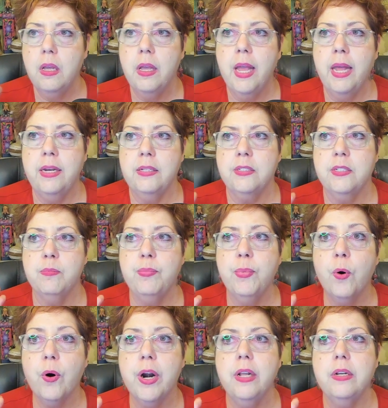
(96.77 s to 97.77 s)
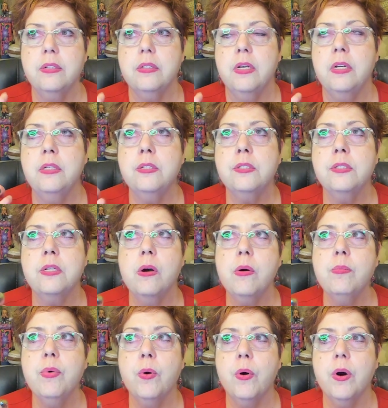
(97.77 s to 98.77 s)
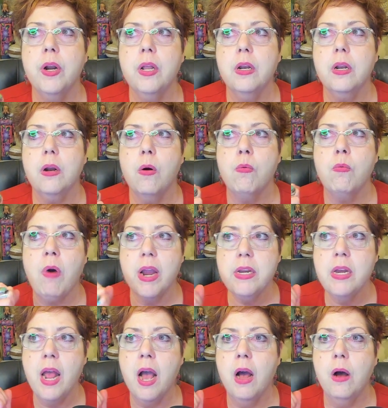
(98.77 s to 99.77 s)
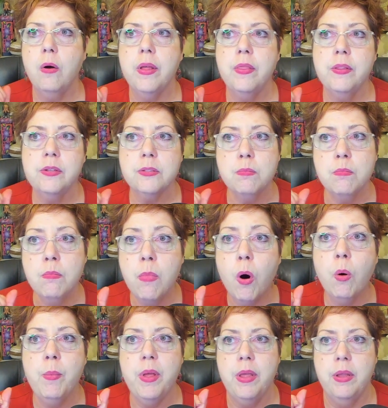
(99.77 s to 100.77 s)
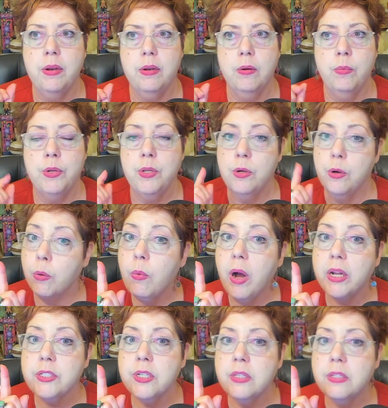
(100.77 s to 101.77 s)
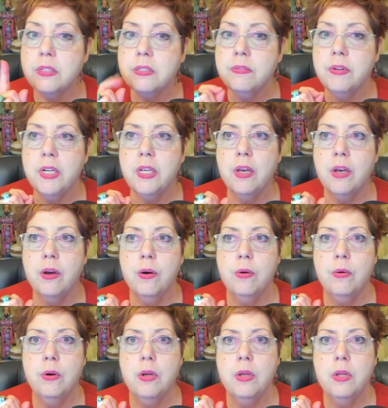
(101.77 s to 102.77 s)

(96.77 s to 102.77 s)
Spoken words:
And it's important, it is so important right now in this moment when you're watching this video